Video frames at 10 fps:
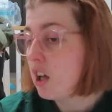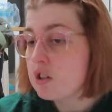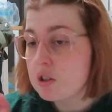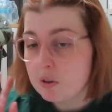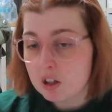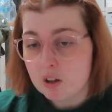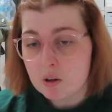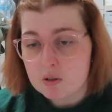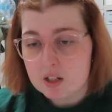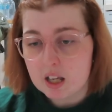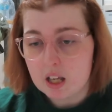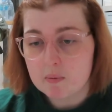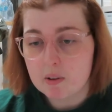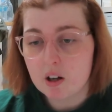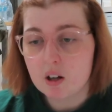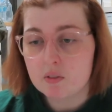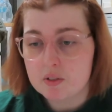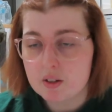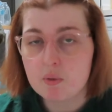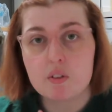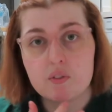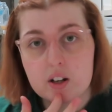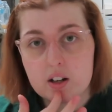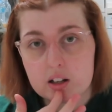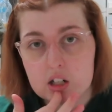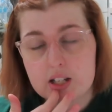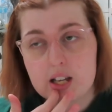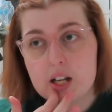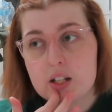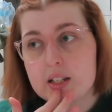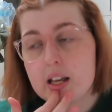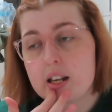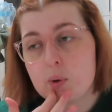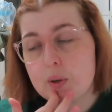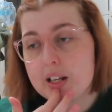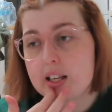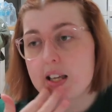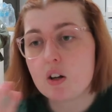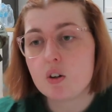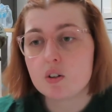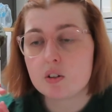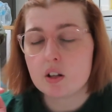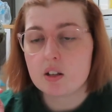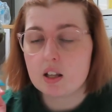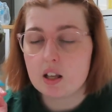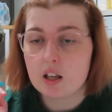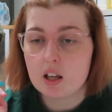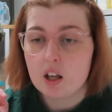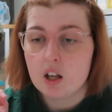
So we're gonna go to the E-Mart, see if we can find luggage scales, and then we're gonna get on the